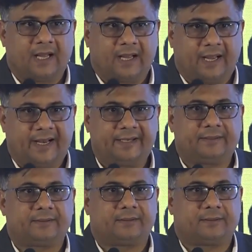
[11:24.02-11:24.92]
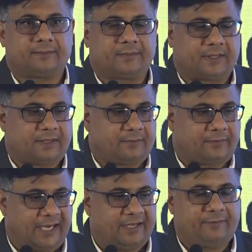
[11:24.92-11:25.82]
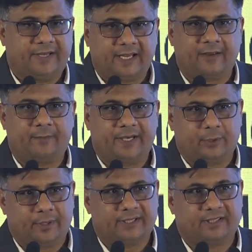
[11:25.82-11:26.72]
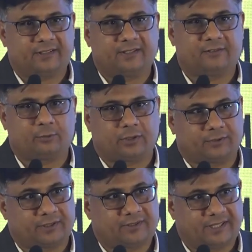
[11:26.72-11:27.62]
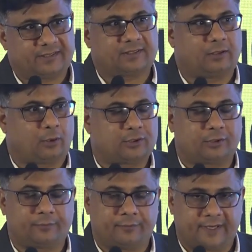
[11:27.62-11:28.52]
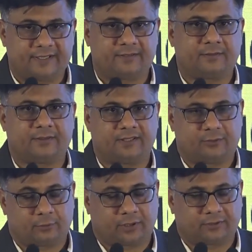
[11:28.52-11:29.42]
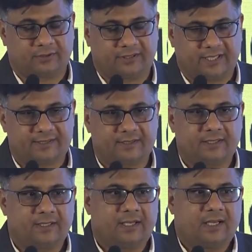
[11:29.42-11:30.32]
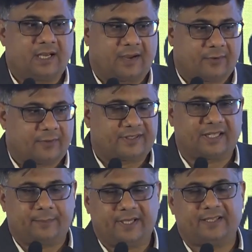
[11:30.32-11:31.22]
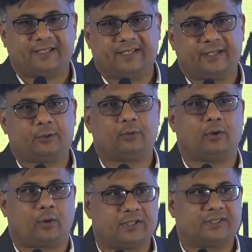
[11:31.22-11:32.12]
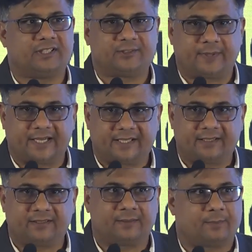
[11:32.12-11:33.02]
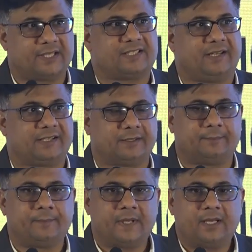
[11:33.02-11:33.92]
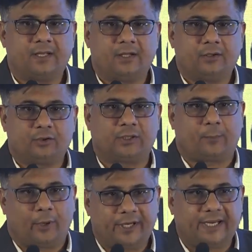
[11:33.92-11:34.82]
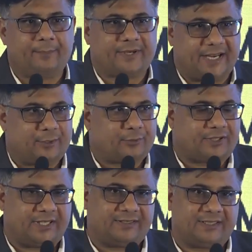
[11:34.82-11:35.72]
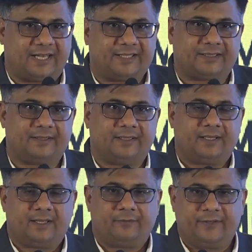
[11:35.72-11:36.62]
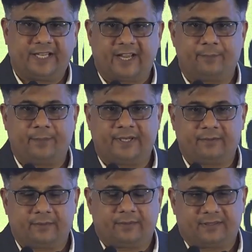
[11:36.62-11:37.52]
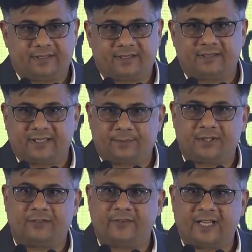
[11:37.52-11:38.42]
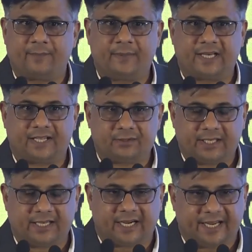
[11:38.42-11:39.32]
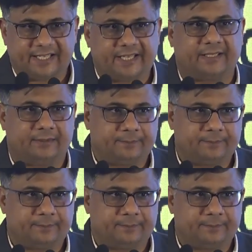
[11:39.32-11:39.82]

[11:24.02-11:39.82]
And while we have been doing this since 2006, launch of funds since 2006, however, SEBI decided to launch this practice much later. So the point I'm trying to say is that we have been, since inception, we have been actually guided